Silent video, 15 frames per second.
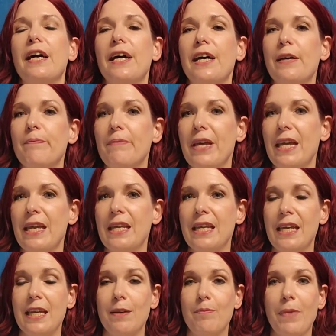And
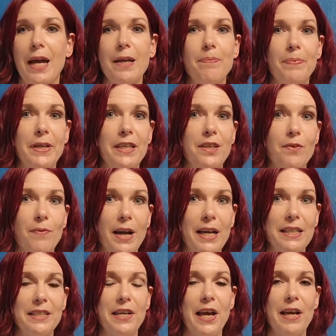it might be the
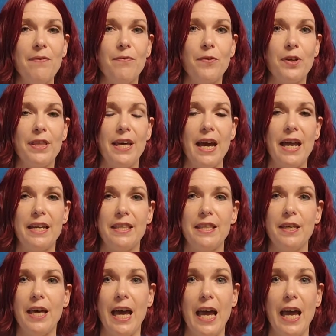right time for that.